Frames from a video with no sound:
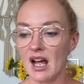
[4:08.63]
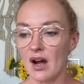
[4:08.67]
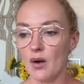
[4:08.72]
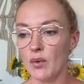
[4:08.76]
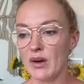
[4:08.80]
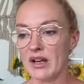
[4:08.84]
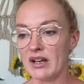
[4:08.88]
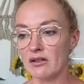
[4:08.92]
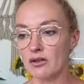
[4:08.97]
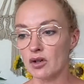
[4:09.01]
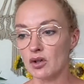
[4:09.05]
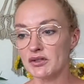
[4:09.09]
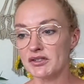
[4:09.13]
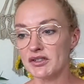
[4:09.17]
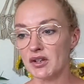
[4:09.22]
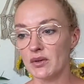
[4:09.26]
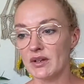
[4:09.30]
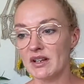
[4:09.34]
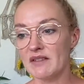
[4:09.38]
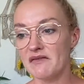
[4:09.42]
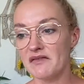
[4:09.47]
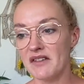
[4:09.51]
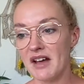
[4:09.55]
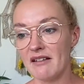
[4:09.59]
We are also
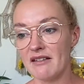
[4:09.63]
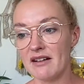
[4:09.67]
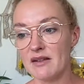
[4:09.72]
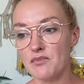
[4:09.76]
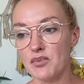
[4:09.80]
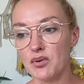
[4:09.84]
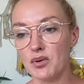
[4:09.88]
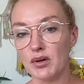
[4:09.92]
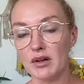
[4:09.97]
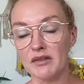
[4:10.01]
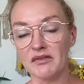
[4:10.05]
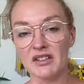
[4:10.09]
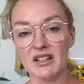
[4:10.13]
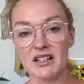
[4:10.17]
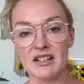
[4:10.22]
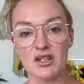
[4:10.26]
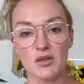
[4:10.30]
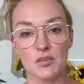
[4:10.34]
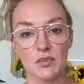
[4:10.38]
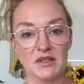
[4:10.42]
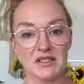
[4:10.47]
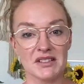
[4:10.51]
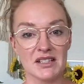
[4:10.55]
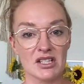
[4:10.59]
in a very
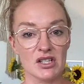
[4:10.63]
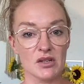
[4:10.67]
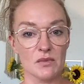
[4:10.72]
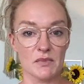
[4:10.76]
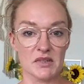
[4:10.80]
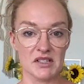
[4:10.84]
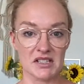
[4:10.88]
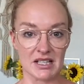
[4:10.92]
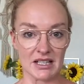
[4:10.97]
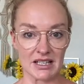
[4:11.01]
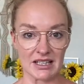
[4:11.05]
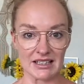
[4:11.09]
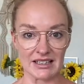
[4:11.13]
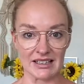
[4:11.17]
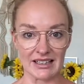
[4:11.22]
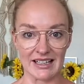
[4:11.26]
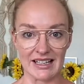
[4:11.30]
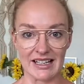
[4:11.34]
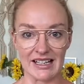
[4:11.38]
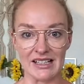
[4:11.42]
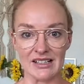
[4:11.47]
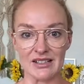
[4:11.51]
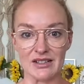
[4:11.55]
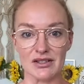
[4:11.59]
privileged position,
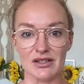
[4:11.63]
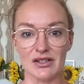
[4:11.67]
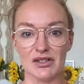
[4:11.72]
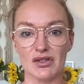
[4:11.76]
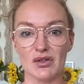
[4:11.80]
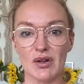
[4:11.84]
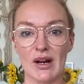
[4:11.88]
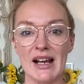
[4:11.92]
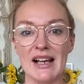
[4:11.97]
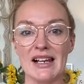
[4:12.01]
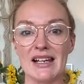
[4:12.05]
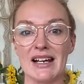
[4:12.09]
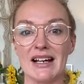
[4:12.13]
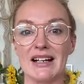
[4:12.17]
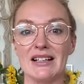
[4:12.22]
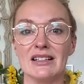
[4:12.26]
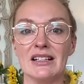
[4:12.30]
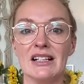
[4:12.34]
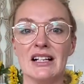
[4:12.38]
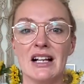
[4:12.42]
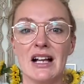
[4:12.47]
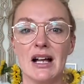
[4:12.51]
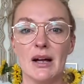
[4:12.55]
particularly in Australia,